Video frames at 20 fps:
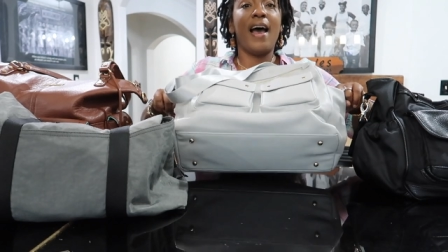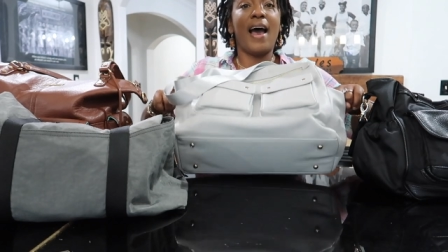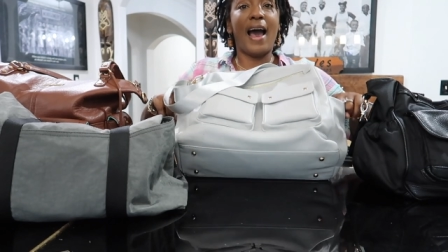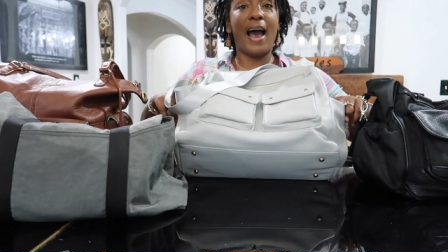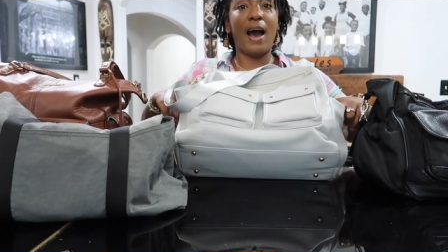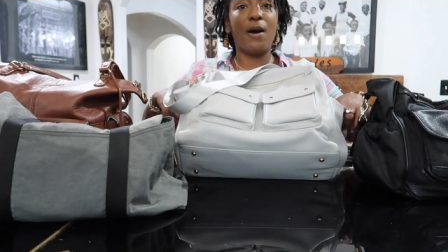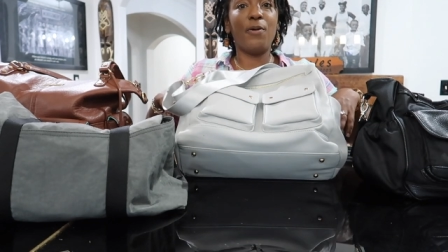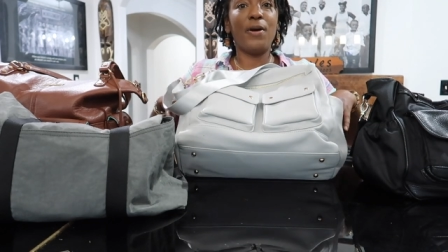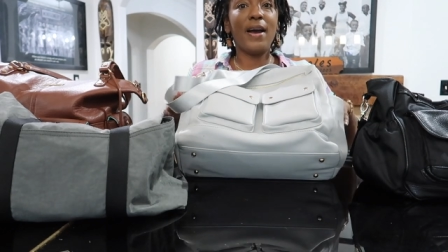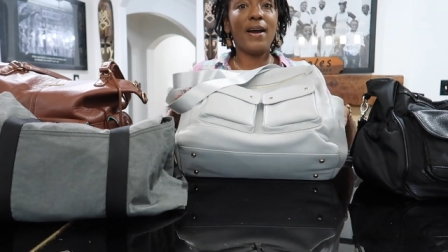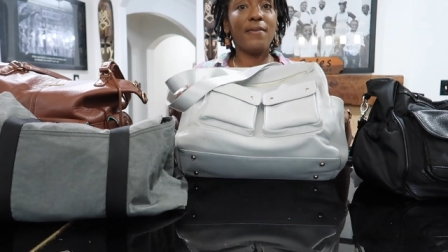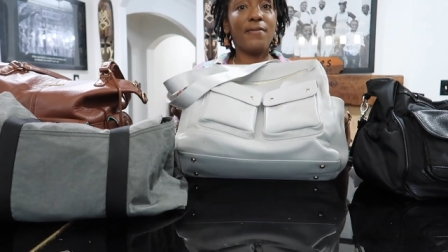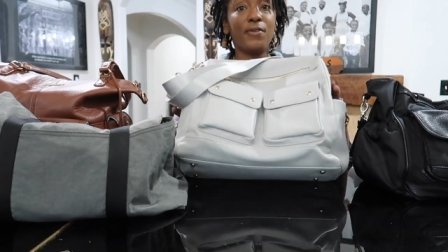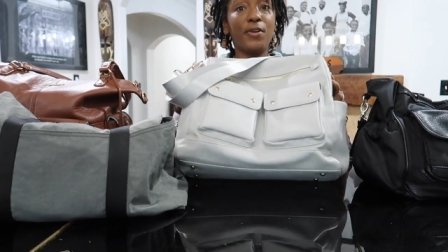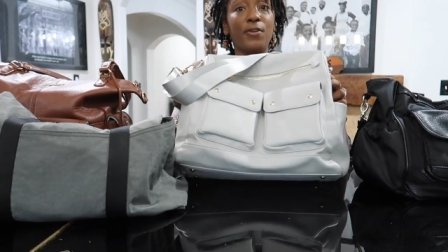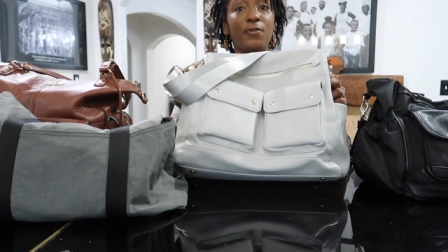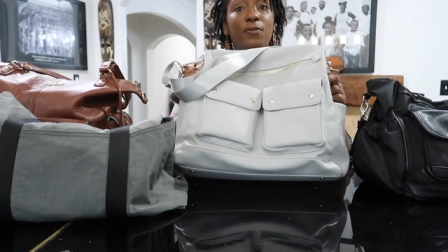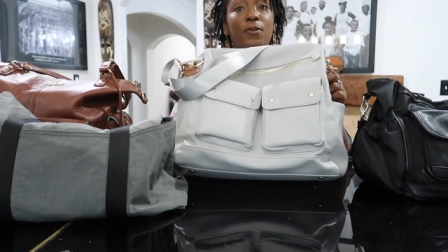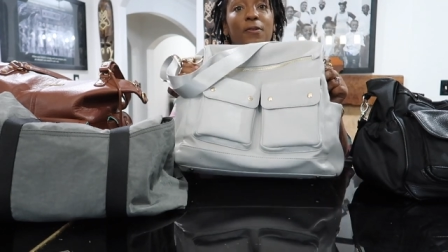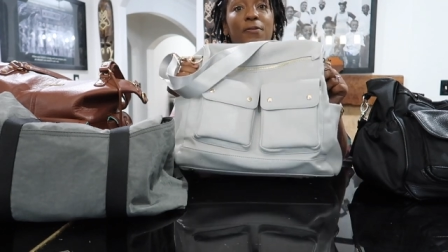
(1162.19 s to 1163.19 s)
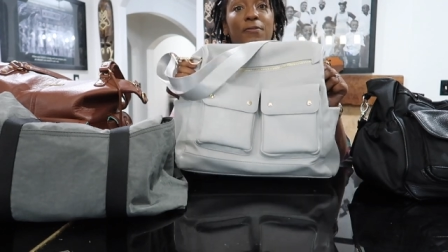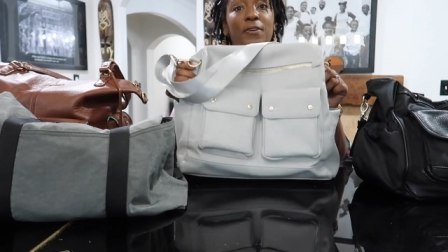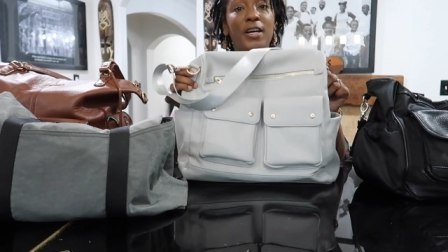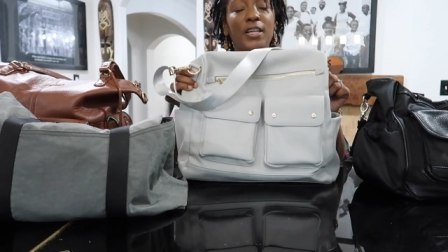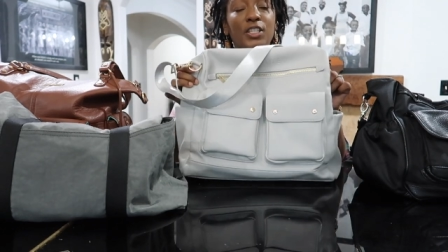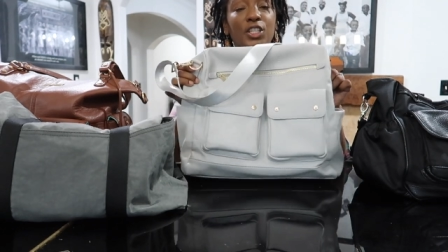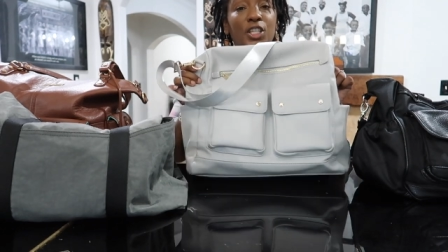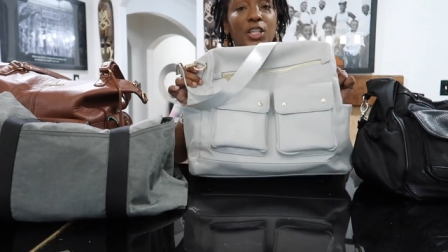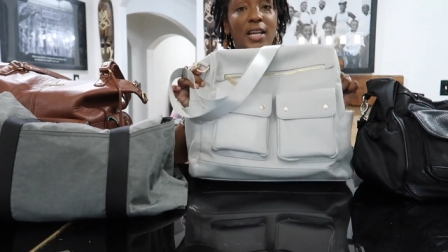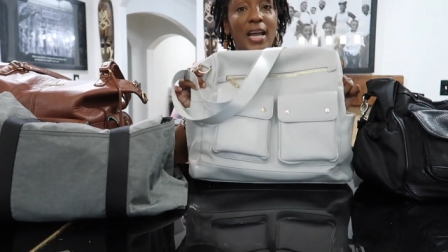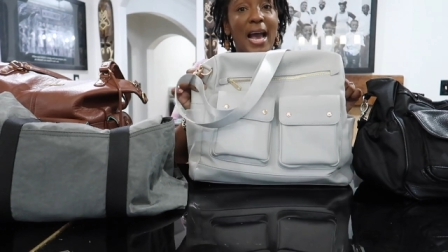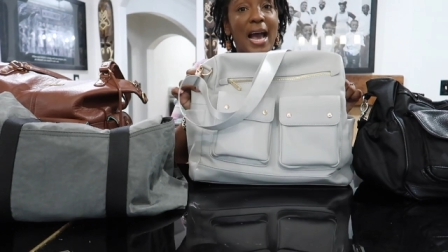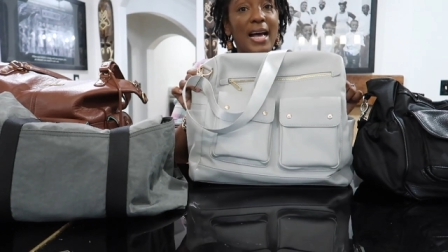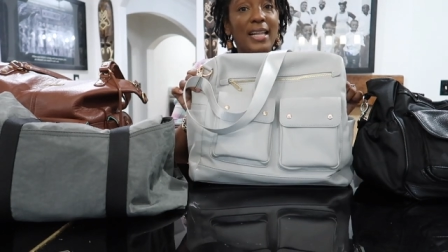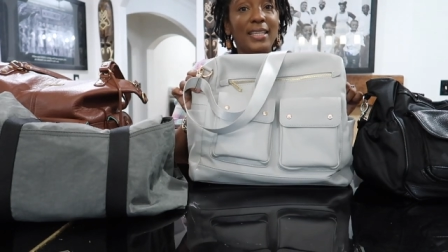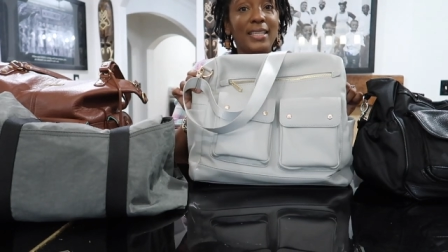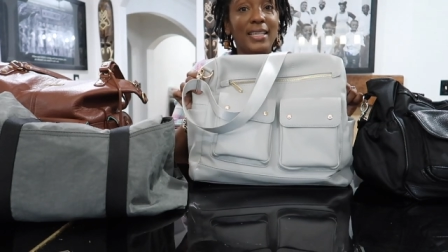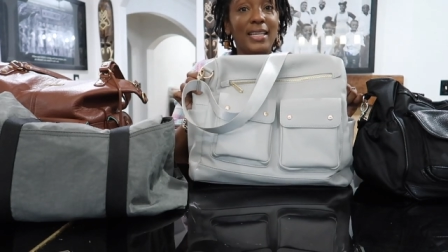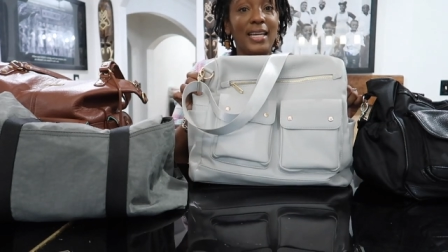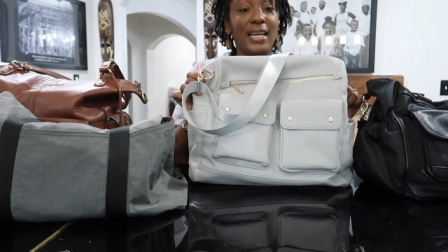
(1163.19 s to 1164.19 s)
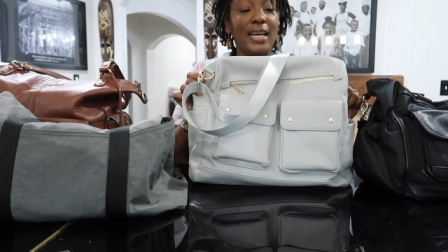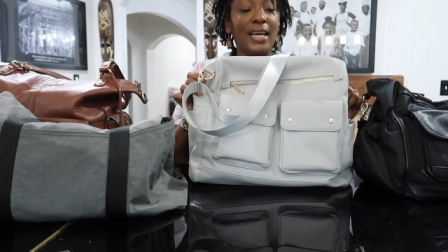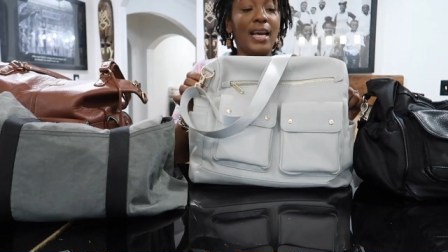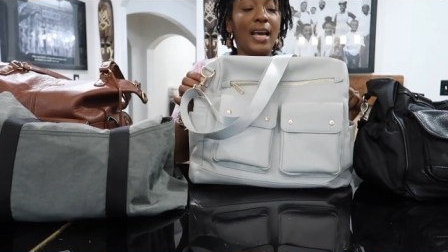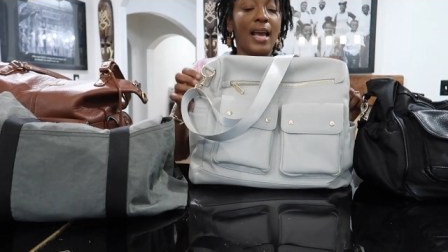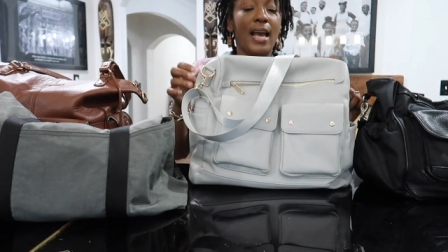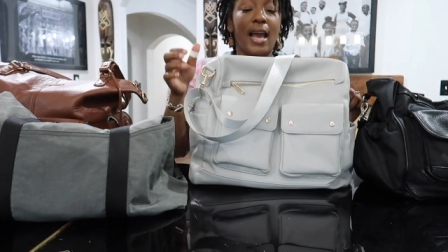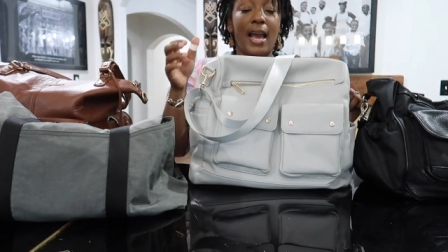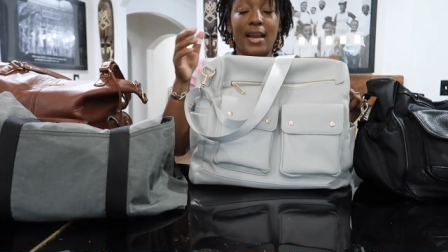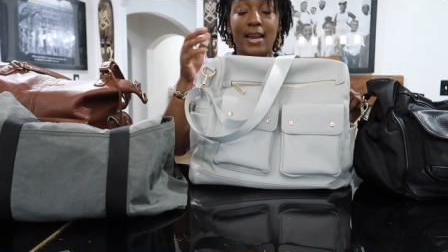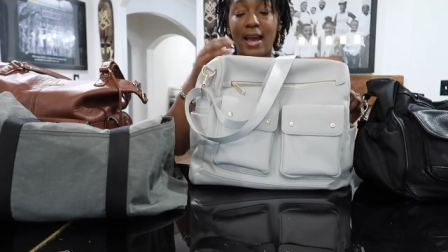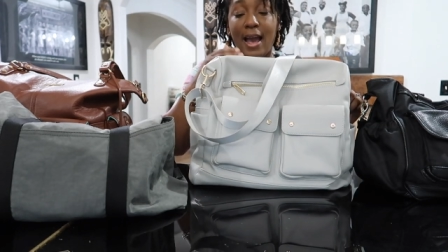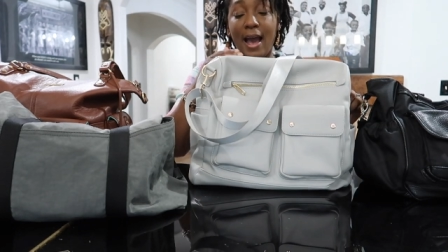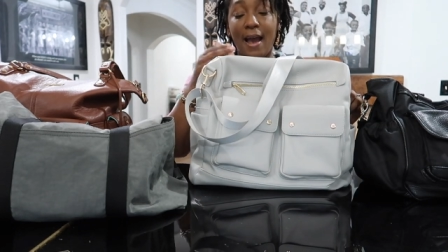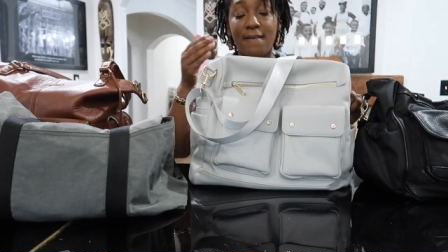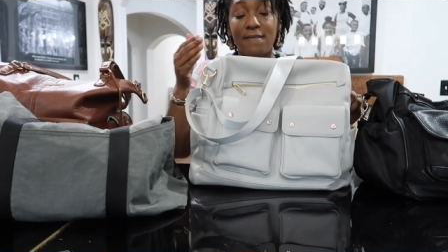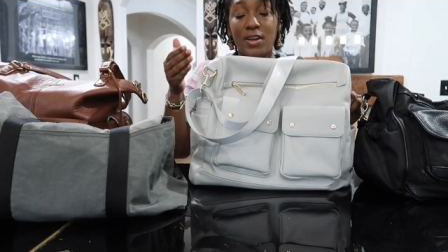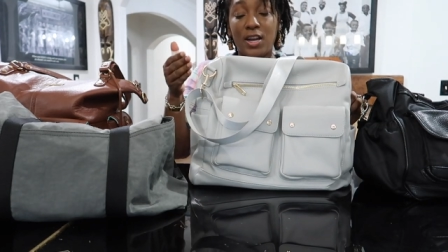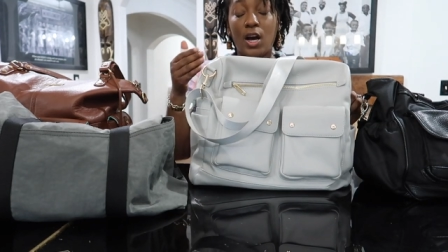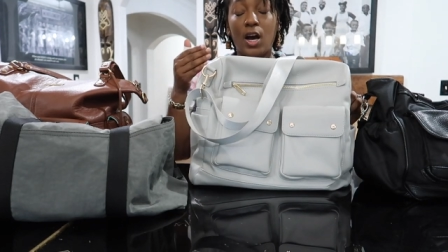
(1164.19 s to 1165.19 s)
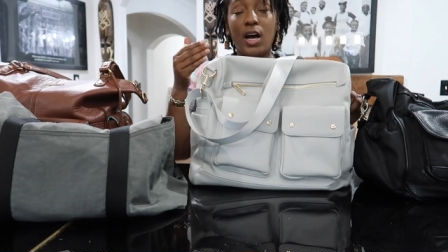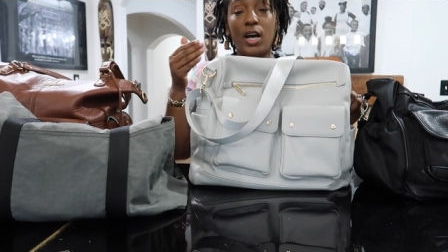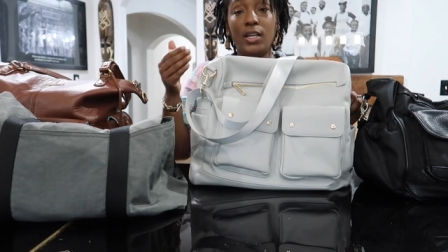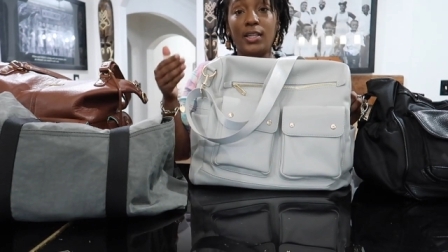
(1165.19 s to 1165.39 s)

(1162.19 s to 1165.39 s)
However, for functionality and having